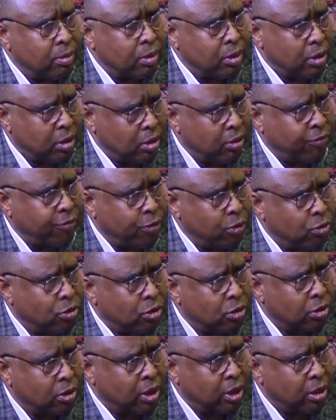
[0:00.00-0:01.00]
in the
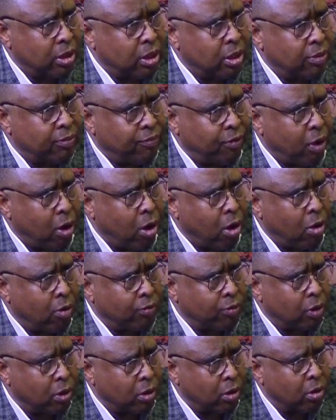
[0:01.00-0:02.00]
future getting
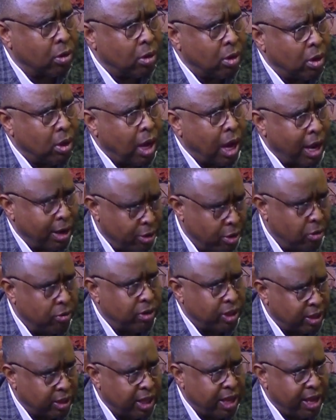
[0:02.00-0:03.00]
involved? Or I know
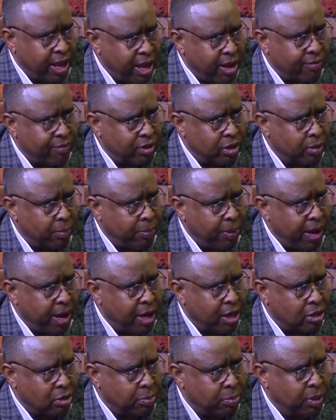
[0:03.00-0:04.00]
that they have in the
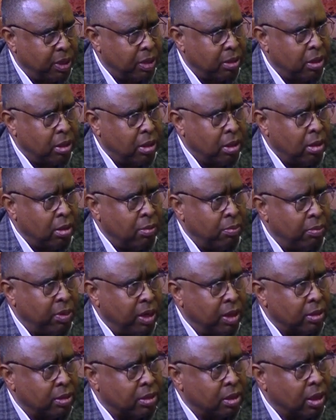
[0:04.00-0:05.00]
past, but
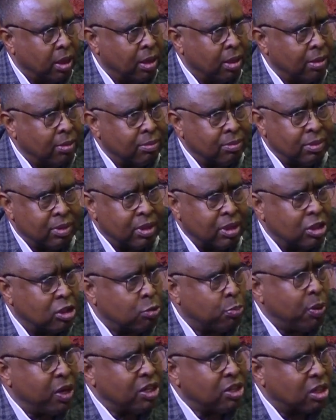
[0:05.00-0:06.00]

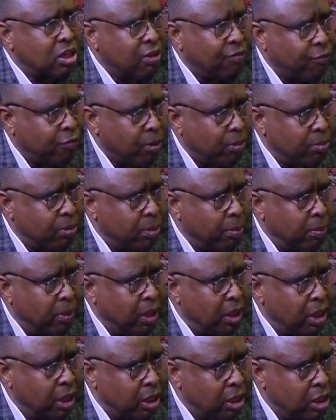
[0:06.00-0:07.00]
especially from the
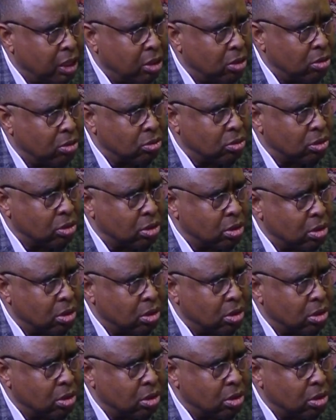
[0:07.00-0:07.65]
millennials